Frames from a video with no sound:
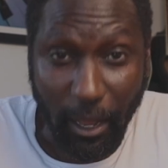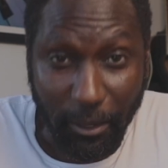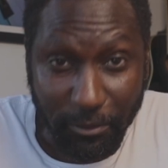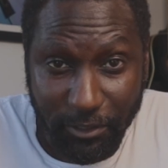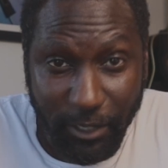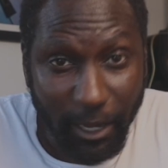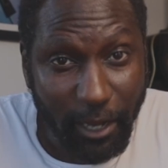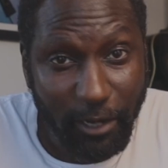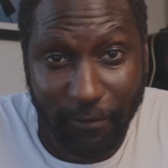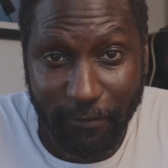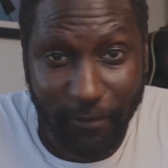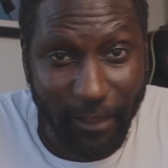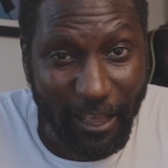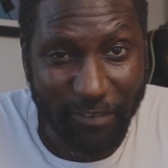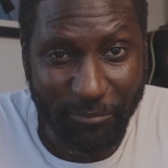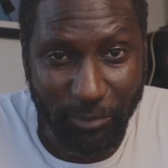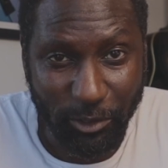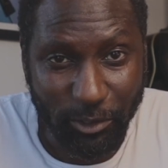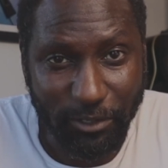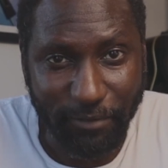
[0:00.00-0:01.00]
Outside of
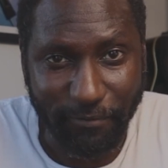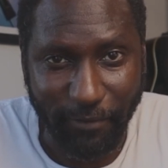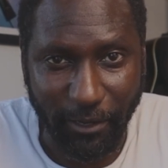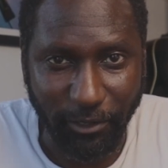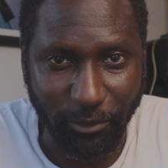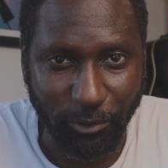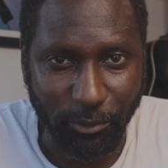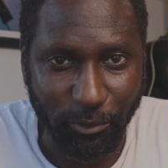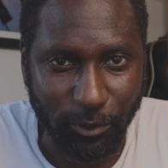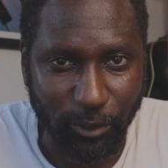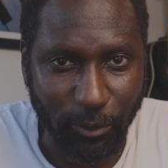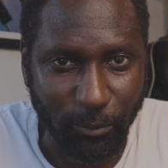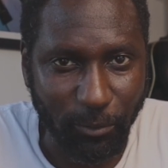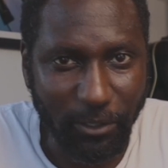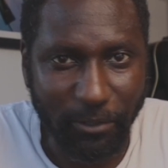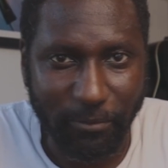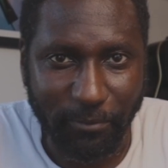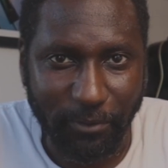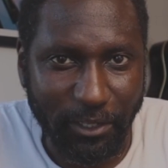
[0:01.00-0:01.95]
live music venues, there weren't